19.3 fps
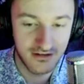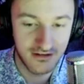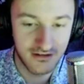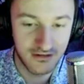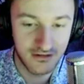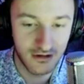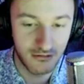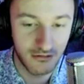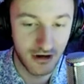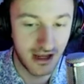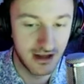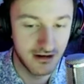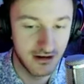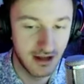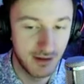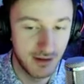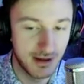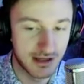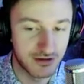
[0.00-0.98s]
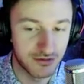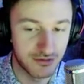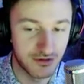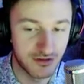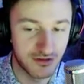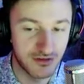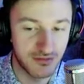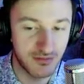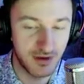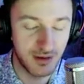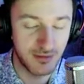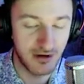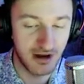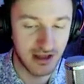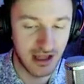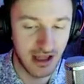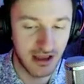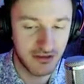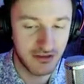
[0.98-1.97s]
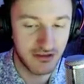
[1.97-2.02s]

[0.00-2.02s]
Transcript: You're right. I make the rules. This is my podcast.